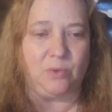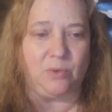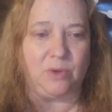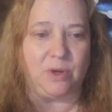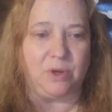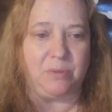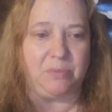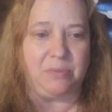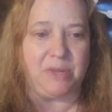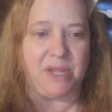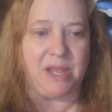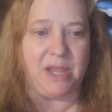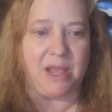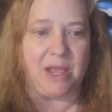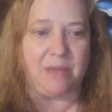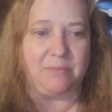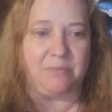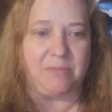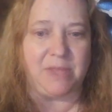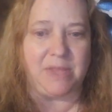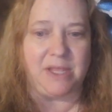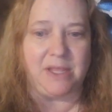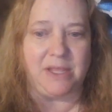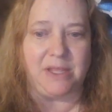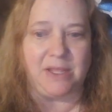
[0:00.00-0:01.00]
or
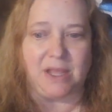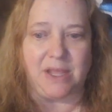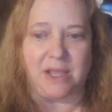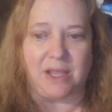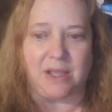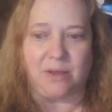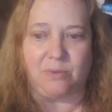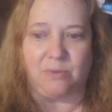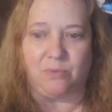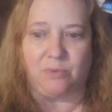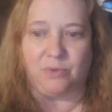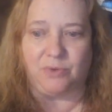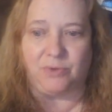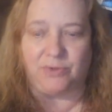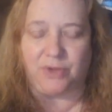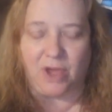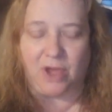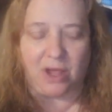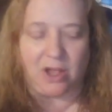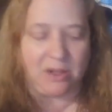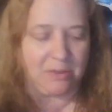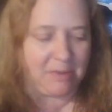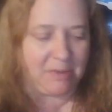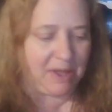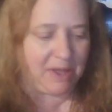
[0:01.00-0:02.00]
PM me and we'll
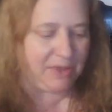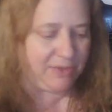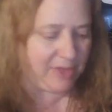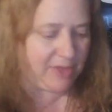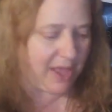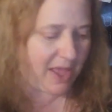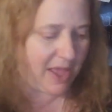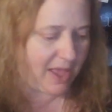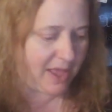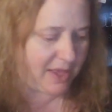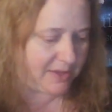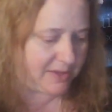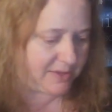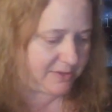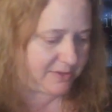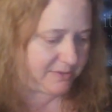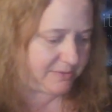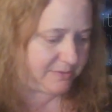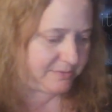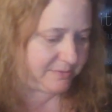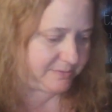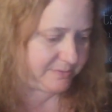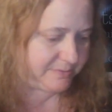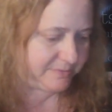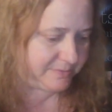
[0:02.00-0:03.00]
talk about that.
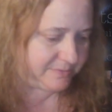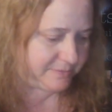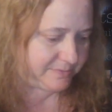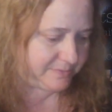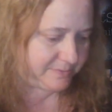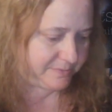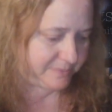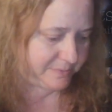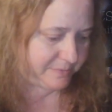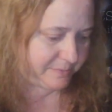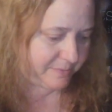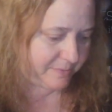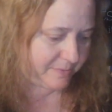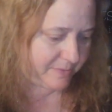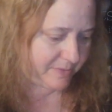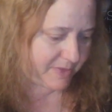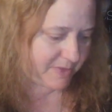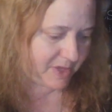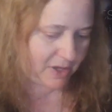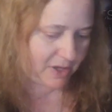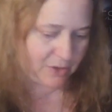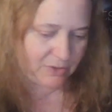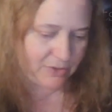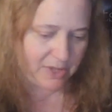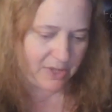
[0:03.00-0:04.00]

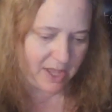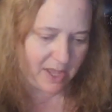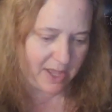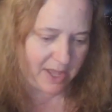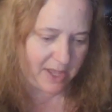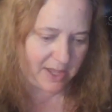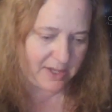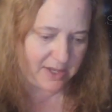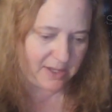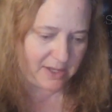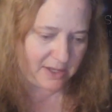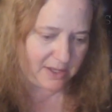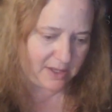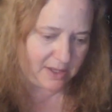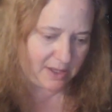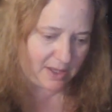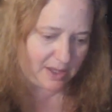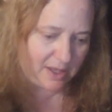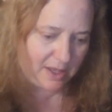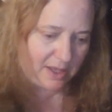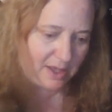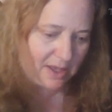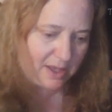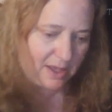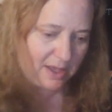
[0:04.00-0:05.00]
Okay.
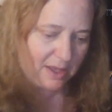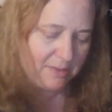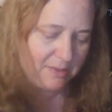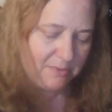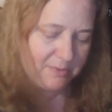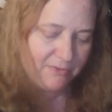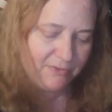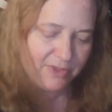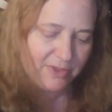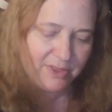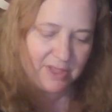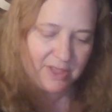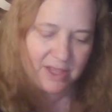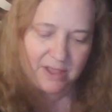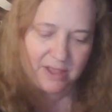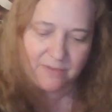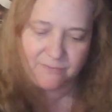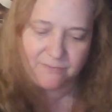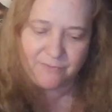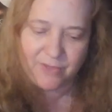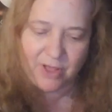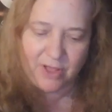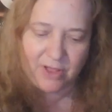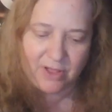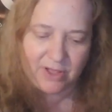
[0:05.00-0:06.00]
I feel like
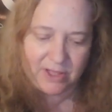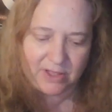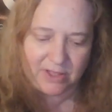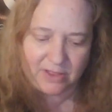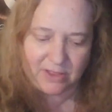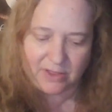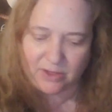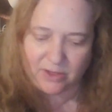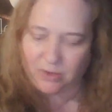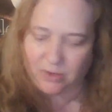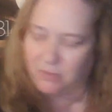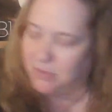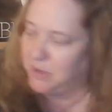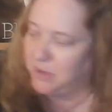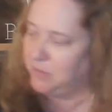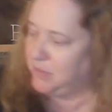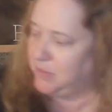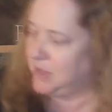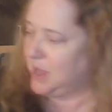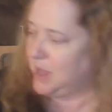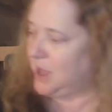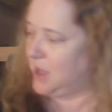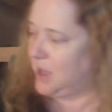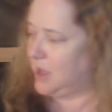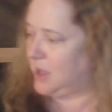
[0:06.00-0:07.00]
I'm falling a little bit
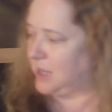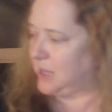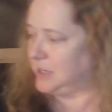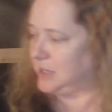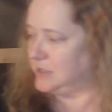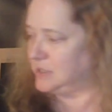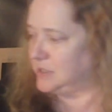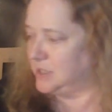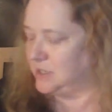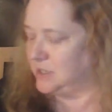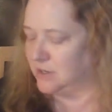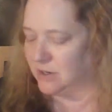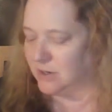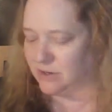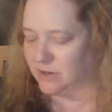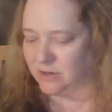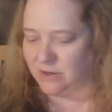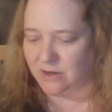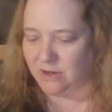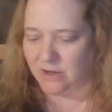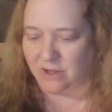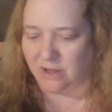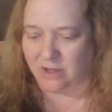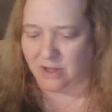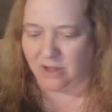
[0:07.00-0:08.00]
behind here.
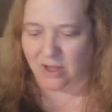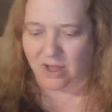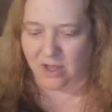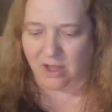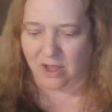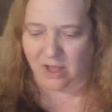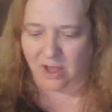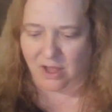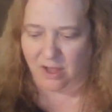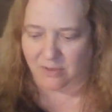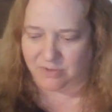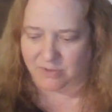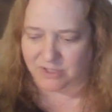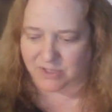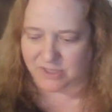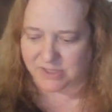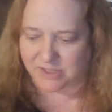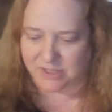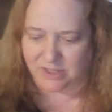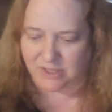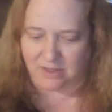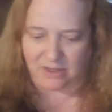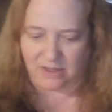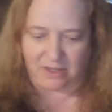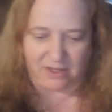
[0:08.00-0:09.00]

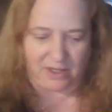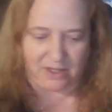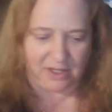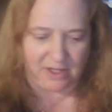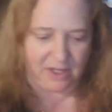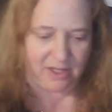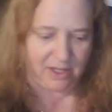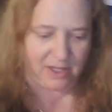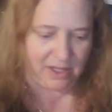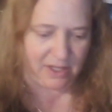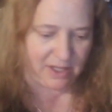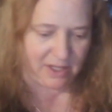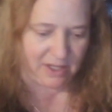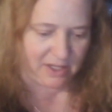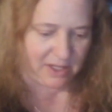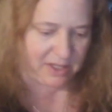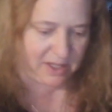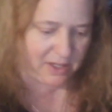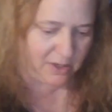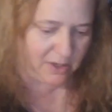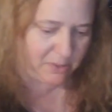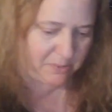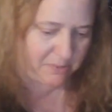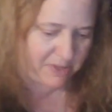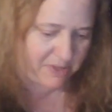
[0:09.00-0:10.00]
Just a
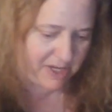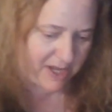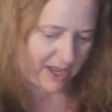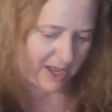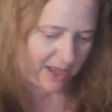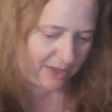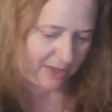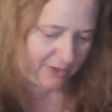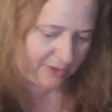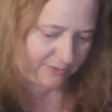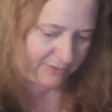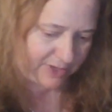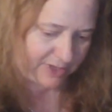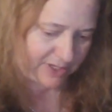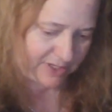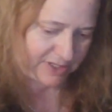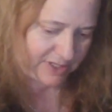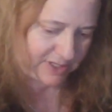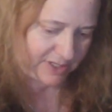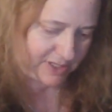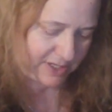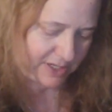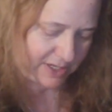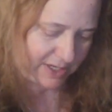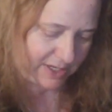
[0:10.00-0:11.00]
little bit out of it
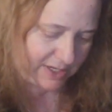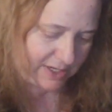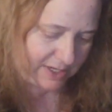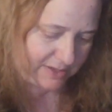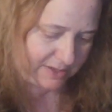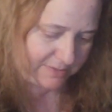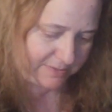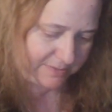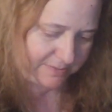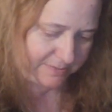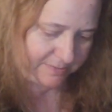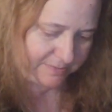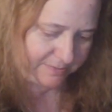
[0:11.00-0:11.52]
tonight